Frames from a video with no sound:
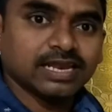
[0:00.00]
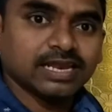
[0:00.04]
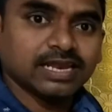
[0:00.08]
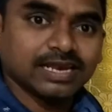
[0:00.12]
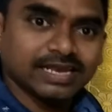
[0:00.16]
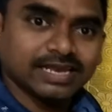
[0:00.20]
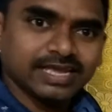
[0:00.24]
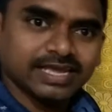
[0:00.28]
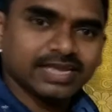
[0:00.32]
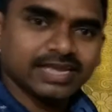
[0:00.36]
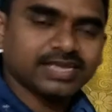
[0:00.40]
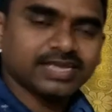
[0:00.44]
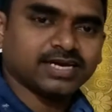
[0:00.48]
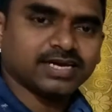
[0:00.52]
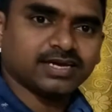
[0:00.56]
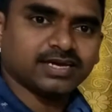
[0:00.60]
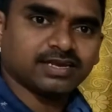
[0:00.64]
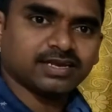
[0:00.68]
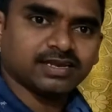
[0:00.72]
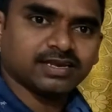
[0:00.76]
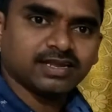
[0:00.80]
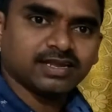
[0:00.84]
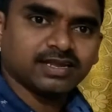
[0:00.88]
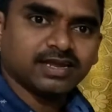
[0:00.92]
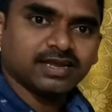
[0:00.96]

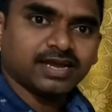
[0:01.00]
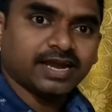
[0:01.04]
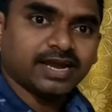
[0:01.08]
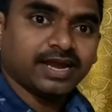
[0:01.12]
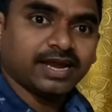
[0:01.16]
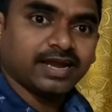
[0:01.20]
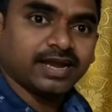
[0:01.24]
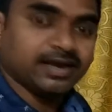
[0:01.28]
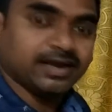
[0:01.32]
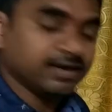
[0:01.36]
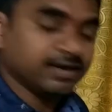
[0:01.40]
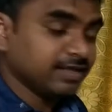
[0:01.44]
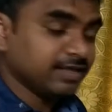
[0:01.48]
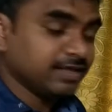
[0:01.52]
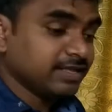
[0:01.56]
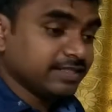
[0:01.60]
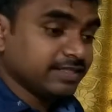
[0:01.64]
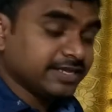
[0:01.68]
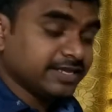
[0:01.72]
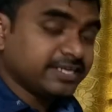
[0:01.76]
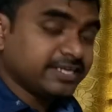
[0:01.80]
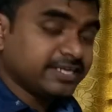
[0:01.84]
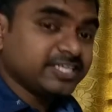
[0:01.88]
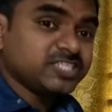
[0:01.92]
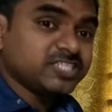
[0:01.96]
layer and
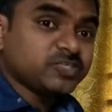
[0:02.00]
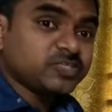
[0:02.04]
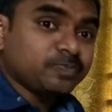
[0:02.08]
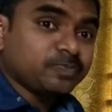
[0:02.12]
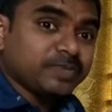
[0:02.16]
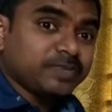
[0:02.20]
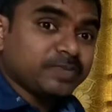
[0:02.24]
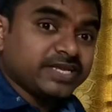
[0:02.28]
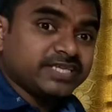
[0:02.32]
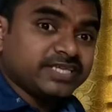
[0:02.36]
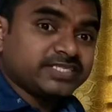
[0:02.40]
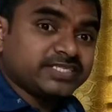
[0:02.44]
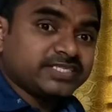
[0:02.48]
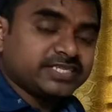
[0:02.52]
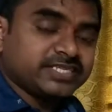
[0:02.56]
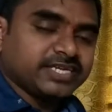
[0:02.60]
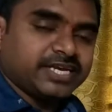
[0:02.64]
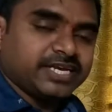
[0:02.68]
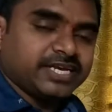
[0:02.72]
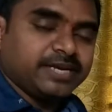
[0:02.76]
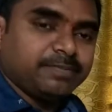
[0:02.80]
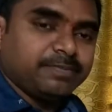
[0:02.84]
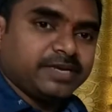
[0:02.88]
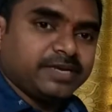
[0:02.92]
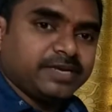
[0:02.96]
that is placed
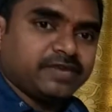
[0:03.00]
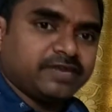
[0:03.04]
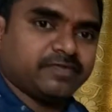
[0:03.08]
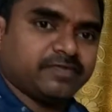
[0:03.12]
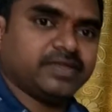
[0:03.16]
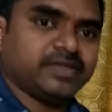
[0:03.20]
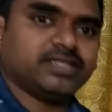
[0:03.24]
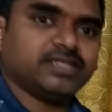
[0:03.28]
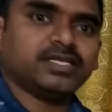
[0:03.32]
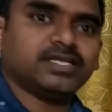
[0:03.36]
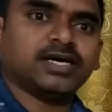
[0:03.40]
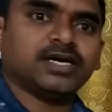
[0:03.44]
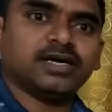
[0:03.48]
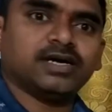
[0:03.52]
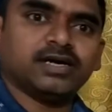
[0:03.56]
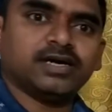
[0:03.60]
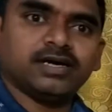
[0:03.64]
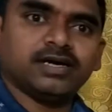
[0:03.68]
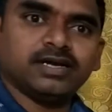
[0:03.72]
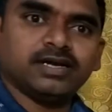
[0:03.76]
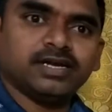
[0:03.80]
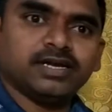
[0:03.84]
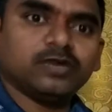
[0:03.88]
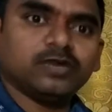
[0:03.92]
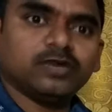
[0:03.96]
in between the
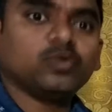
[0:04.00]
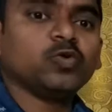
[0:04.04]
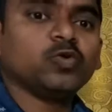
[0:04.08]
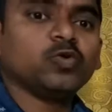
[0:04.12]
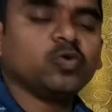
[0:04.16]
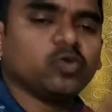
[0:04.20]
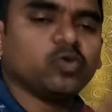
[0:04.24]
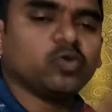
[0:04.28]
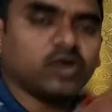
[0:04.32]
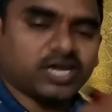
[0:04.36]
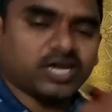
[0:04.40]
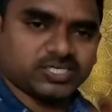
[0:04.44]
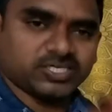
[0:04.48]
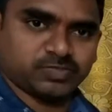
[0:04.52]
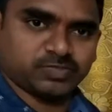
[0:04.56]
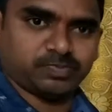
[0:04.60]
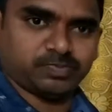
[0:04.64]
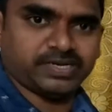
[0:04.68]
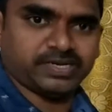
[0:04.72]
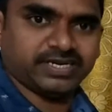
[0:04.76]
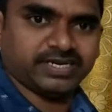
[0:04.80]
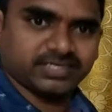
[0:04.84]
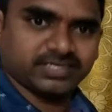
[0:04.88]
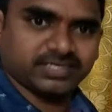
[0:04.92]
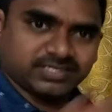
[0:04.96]
two glass
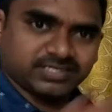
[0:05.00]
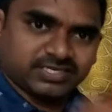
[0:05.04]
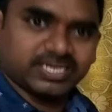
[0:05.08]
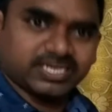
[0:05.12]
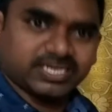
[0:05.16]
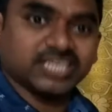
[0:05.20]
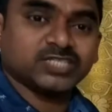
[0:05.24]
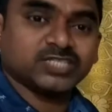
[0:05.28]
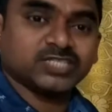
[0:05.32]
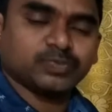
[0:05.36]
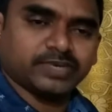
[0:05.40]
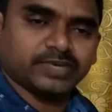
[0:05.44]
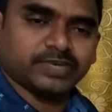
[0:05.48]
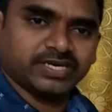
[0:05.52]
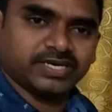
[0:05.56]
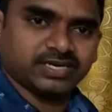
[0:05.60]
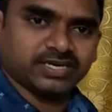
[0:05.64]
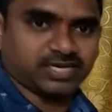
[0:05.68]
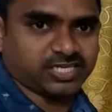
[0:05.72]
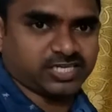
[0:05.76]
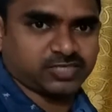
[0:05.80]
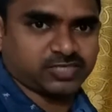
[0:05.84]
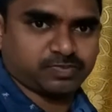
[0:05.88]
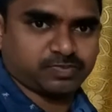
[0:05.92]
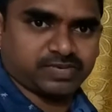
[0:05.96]
plates, transparent
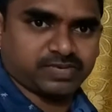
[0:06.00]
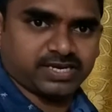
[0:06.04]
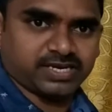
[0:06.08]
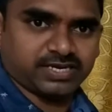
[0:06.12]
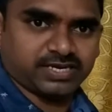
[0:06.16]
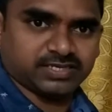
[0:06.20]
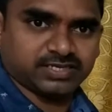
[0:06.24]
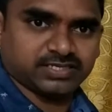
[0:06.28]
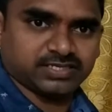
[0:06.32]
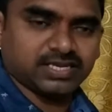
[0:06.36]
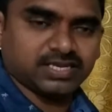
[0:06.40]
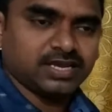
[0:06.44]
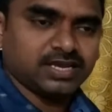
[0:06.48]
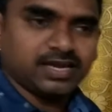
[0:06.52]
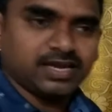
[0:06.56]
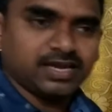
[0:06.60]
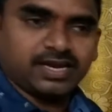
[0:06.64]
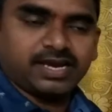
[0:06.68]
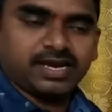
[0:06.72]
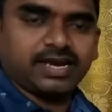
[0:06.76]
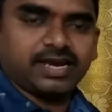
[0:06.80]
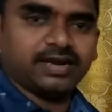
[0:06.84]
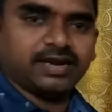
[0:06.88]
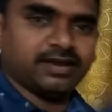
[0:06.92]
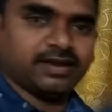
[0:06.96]
glass plates,
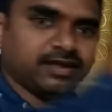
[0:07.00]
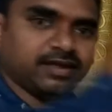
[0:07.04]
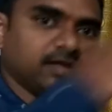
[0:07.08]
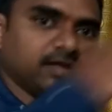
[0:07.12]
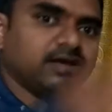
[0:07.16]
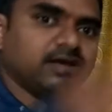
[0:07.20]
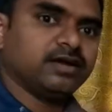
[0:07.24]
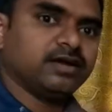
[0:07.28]
and